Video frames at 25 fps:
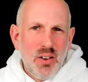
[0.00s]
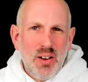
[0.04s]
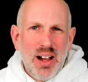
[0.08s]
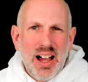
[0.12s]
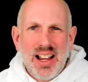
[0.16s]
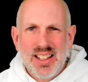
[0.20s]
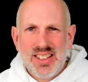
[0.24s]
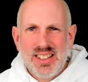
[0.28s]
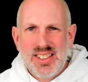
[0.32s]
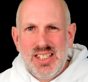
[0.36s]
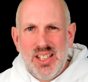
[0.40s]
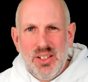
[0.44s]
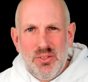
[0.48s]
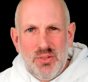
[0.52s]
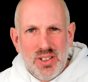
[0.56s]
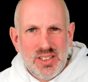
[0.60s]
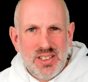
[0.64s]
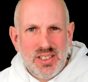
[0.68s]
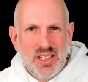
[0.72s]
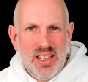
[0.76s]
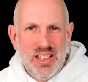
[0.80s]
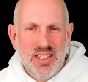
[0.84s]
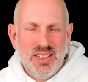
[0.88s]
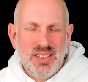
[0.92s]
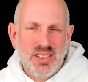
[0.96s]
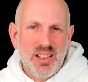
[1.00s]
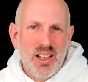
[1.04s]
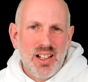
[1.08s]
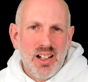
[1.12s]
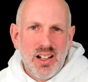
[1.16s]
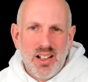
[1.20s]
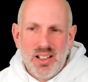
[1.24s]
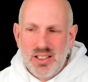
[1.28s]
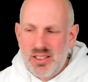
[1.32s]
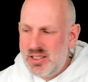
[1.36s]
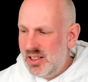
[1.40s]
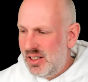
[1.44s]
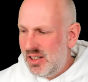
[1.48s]
activity
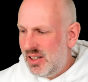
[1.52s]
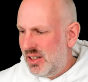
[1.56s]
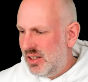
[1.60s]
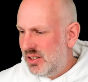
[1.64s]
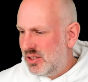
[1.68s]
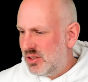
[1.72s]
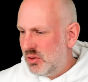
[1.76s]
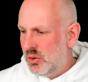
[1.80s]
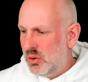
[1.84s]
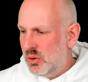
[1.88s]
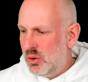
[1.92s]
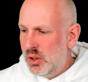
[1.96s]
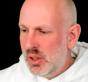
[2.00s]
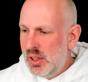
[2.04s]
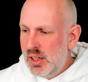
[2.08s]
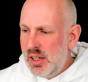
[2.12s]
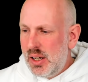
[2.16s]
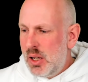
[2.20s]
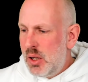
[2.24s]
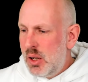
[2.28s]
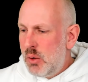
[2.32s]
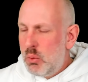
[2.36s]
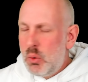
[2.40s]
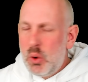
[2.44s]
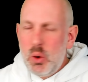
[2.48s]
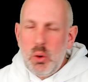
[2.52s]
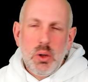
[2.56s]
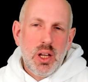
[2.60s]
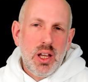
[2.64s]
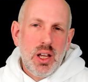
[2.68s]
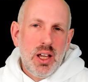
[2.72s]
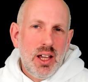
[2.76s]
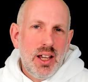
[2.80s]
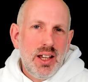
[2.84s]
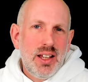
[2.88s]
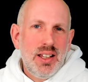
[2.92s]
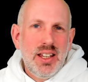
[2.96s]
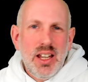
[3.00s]
starters, or,
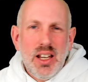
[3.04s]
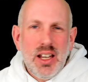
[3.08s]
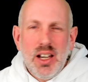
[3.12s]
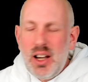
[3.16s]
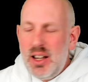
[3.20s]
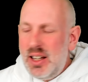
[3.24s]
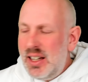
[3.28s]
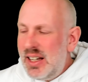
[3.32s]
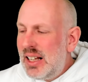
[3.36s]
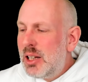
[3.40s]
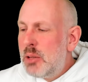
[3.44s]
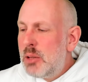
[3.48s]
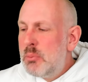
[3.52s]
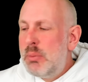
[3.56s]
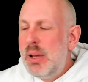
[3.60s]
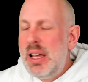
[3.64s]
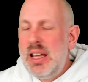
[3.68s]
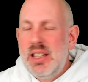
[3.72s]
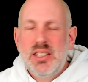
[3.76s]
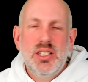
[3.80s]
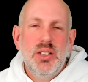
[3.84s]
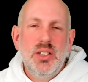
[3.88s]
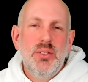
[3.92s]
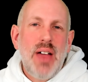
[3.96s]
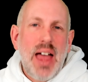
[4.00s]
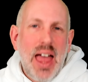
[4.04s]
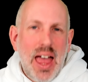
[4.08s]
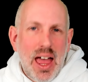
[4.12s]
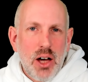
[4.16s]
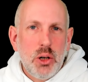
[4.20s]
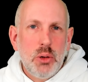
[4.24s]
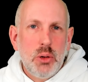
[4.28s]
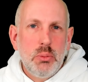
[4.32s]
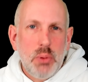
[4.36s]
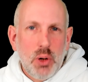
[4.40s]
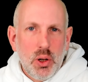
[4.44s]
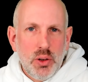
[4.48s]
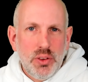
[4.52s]
little bits of
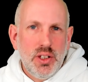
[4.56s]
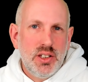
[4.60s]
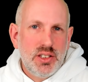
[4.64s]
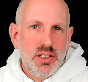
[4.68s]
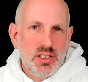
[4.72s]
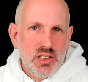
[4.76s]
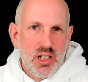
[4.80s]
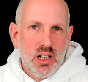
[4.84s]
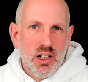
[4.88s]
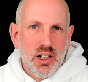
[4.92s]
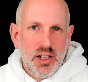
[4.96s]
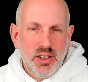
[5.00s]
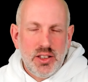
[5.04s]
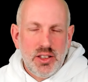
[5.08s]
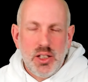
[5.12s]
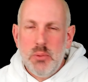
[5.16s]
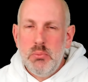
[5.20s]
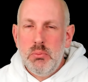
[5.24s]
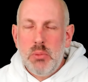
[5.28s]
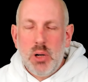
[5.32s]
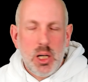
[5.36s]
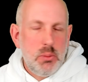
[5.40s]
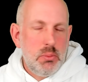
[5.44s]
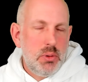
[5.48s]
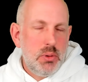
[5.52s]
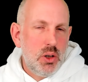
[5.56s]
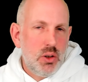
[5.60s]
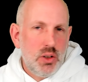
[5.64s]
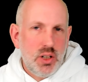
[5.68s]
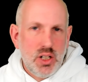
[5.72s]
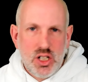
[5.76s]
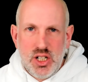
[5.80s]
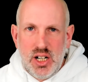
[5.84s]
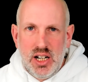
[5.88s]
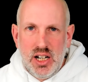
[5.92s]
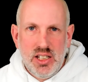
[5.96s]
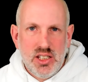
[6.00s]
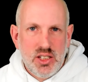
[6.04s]
help on the side that might be on a
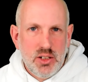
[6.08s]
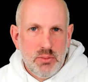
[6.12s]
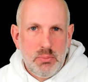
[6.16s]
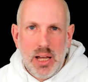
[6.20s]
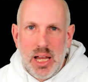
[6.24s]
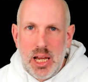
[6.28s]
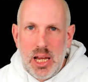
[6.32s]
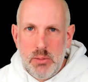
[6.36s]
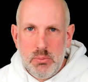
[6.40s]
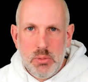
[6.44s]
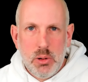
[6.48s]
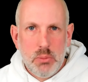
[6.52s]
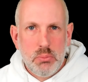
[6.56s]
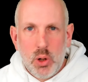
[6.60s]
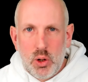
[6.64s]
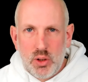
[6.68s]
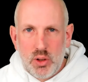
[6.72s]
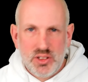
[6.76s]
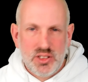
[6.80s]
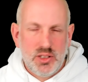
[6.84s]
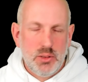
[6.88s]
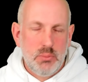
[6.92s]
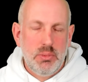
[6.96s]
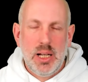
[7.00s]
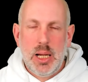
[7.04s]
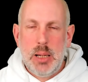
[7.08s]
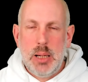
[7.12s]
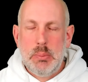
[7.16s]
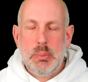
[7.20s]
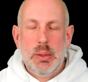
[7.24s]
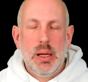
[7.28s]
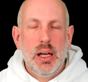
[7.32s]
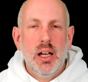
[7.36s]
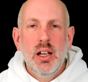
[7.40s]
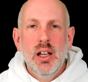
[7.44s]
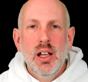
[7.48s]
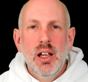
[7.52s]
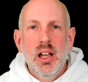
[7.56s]
sheet of paper, possibly.
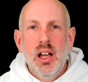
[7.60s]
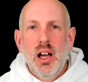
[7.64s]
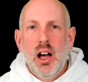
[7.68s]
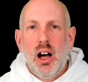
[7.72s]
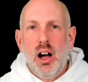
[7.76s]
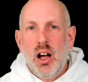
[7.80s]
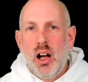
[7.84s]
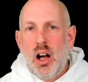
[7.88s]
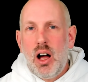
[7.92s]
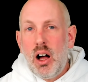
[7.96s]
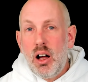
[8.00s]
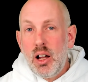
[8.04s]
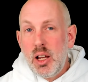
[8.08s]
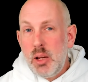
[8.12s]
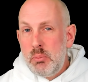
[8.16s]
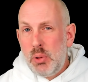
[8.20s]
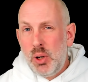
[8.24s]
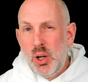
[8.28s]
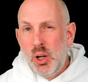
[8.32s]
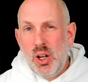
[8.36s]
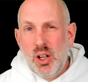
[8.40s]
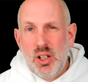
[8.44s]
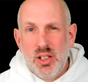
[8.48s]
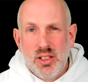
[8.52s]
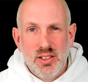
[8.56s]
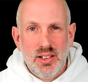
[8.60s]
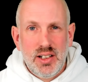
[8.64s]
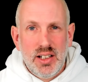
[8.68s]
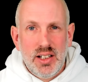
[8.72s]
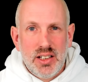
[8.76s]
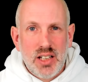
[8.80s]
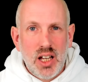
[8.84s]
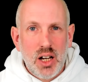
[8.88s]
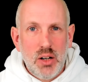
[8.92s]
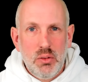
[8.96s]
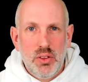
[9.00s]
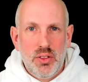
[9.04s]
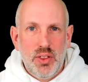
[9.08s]
But I personally
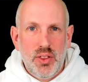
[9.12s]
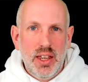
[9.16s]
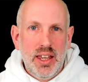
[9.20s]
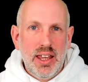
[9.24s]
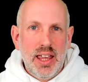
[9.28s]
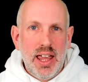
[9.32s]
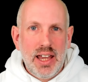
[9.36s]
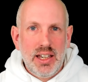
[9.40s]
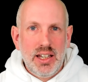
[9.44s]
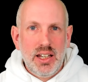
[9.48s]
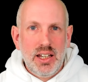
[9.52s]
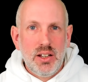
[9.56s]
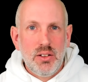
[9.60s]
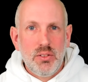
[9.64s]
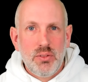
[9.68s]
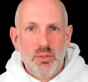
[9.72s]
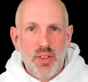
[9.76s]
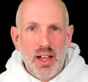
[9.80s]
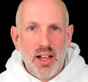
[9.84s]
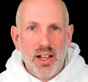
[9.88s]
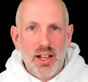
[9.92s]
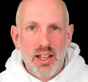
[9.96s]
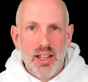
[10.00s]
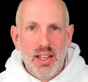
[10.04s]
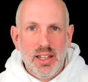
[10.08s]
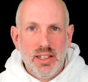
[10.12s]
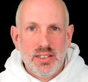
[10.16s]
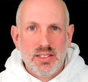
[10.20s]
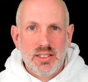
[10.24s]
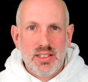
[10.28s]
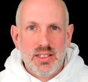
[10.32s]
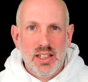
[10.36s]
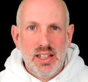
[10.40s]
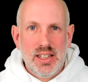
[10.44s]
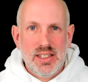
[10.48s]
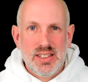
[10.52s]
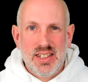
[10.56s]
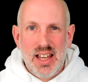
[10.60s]
don't think any of that
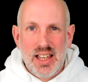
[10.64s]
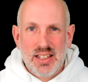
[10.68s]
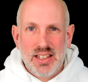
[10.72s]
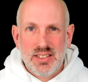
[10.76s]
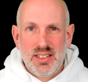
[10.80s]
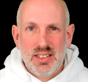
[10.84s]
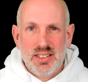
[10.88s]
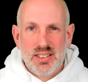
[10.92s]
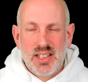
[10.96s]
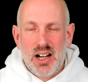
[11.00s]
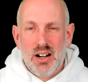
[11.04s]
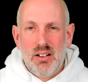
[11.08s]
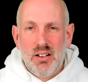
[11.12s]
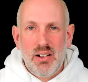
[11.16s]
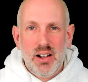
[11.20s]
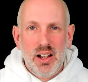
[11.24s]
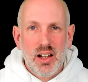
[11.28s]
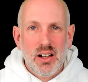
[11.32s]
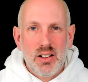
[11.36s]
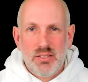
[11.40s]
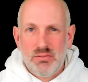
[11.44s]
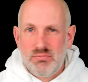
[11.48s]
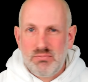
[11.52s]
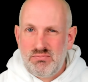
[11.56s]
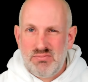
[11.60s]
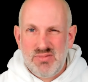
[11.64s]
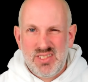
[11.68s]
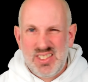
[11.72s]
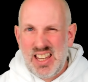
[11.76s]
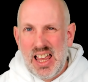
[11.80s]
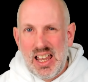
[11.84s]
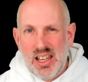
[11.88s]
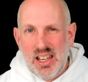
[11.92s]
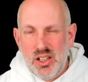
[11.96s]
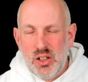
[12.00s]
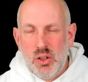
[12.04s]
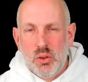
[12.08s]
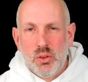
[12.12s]
is necessary. I
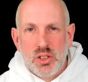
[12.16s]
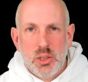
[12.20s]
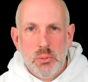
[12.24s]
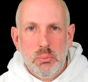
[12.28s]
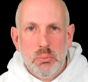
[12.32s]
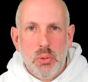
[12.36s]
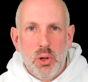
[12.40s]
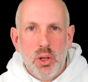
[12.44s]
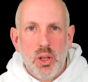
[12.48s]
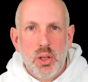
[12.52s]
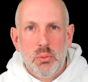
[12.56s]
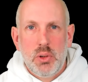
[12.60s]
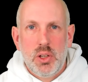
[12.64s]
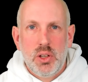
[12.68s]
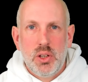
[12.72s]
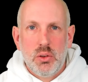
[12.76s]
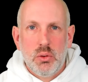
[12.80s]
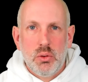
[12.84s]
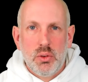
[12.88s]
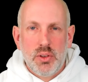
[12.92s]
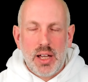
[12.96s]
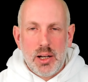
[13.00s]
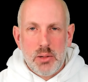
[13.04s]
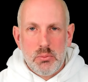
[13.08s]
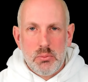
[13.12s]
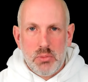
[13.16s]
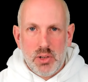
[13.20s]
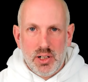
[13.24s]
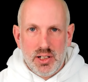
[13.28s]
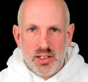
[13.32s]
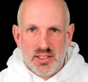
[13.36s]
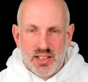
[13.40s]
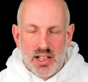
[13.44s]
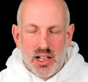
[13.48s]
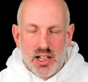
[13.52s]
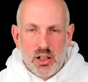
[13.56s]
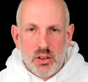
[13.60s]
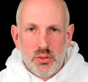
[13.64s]
tend not to bother with all that
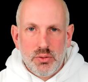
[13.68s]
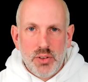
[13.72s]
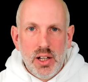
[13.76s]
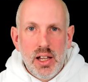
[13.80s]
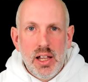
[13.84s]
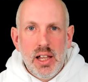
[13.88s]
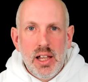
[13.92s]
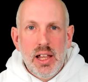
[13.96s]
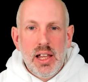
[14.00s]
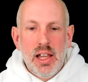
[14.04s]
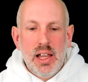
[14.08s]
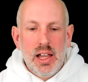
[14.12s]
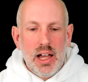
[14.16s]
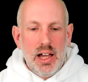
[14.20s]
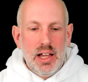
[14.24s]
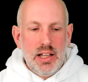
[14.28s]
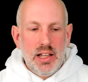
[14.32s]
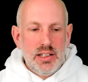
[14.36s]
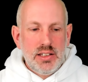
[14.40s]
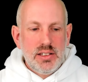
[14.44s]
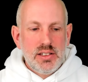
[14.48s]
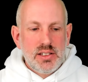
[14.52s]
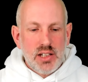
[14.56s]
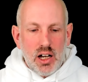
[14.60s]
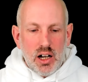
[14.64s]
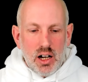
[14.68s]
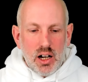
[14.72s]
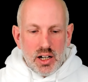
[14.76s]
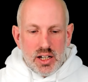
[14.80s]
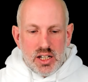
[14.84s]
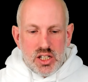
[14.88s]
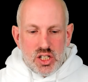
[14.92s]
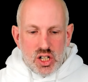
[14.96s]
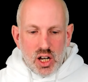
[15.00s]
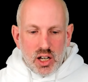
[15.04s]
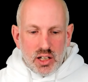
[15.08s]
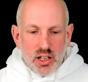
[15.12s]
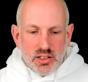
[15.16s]
myself. And I
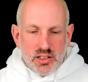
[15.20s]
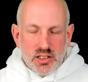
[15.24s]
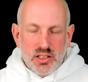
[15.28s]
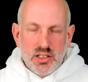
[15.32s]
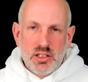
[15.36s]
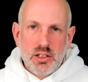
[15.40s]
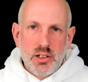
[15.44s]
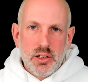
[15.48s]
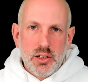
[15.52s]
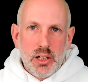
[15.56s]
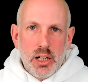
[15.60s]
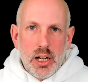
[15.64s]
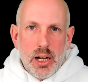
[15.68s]
just,